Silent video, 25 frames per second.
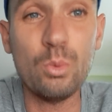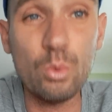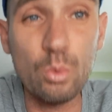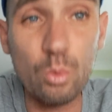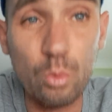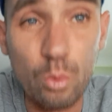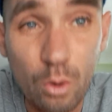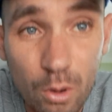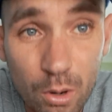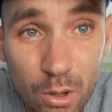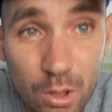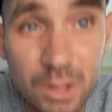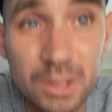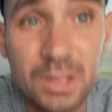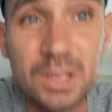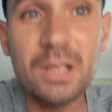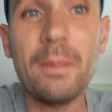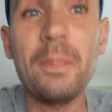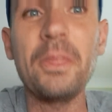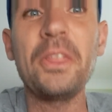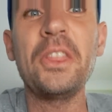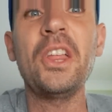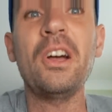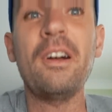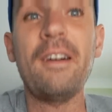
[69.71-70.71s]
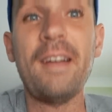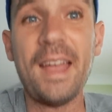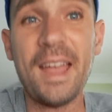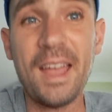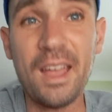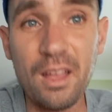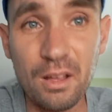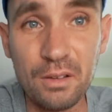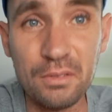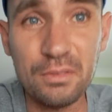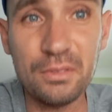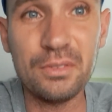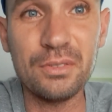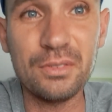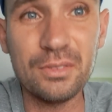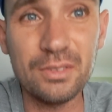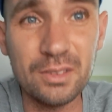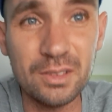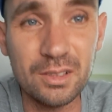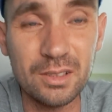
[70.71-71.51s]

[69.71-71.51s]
what the F?